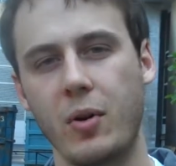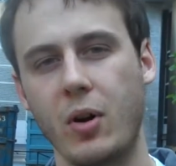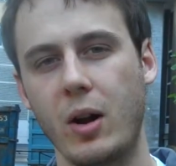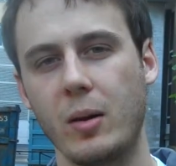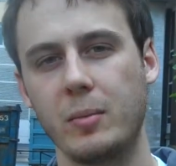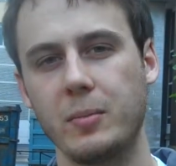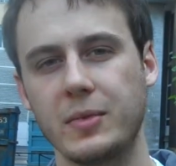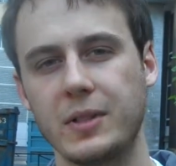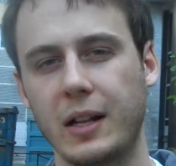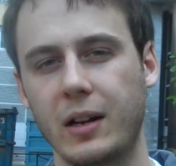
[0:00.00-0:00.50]

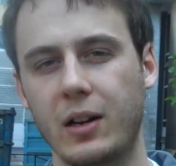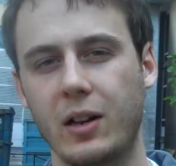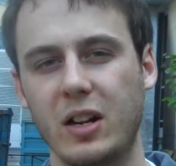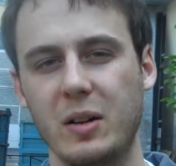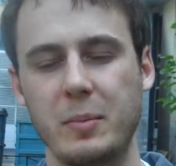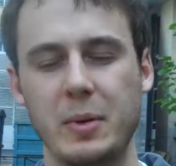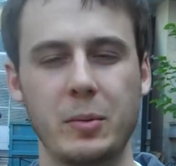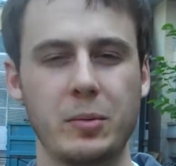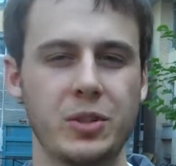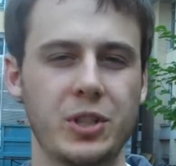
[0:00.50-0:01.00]
problems that a
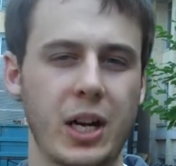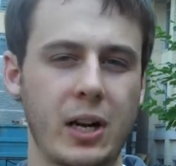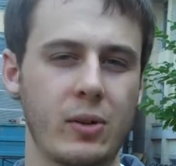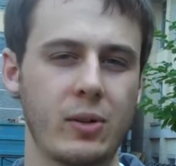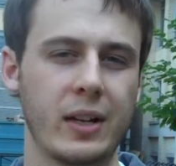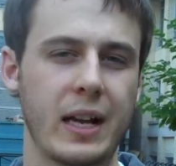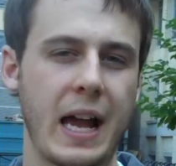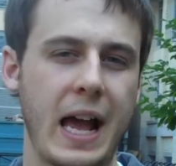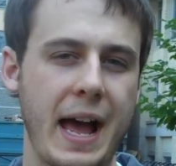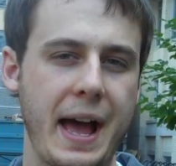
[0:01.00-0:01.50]
lot of people
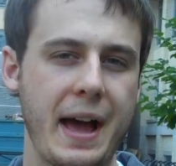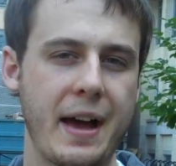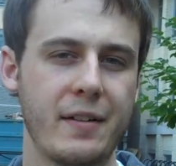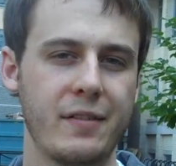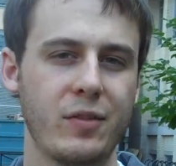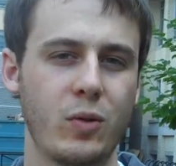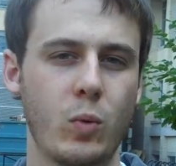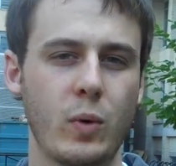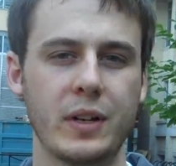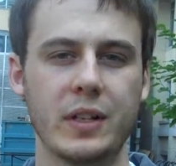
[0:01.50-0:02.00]
generally
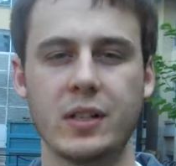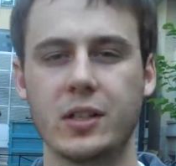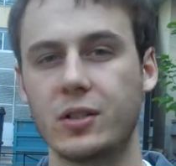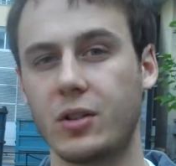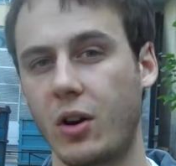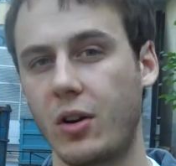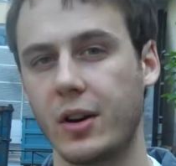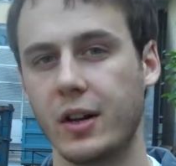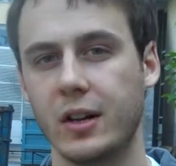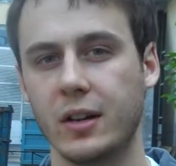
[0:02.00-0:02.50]
have when
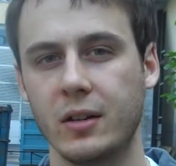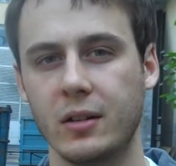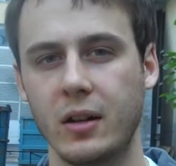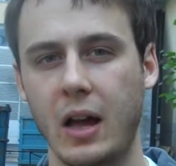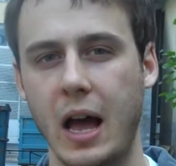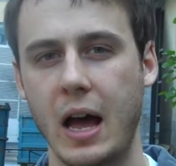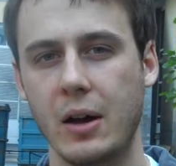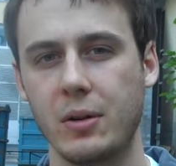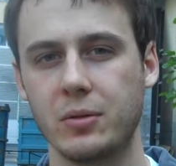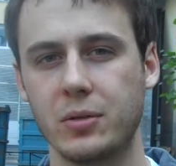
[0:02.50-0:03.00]
starting
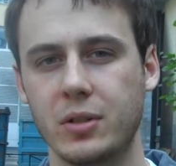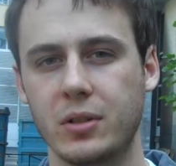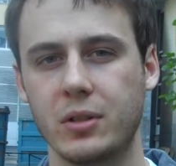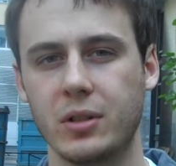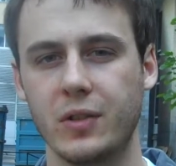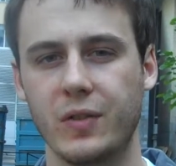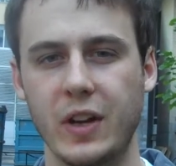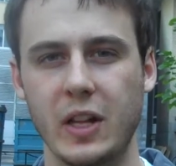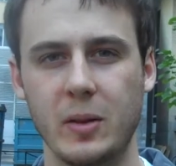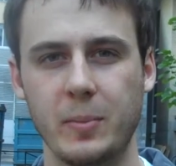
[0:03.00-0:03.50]
out
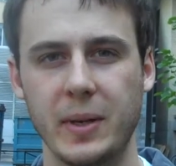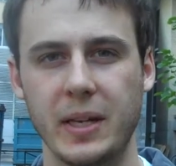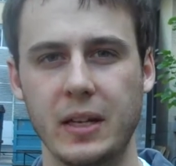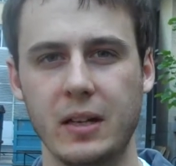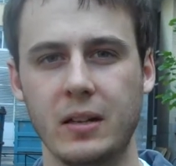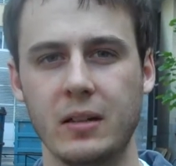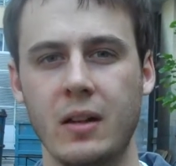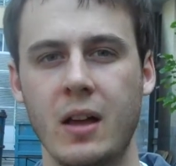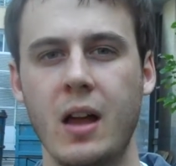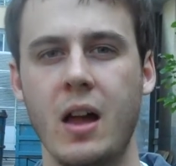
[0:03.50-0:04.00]
developing,